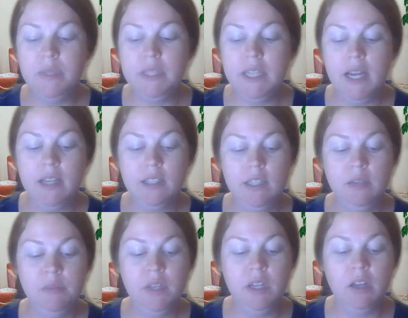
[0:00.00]

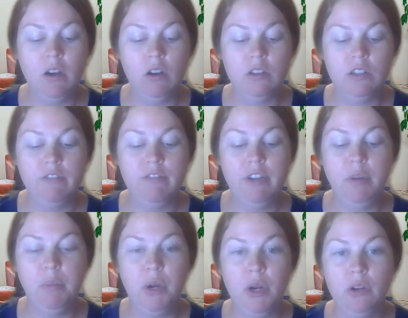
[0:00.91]
potassium can cause
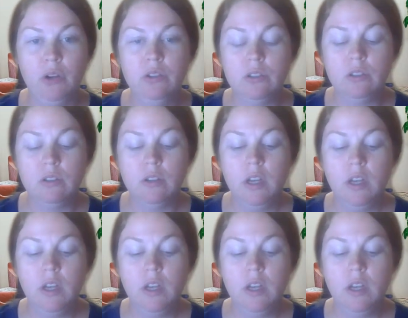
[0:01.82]
severe burns,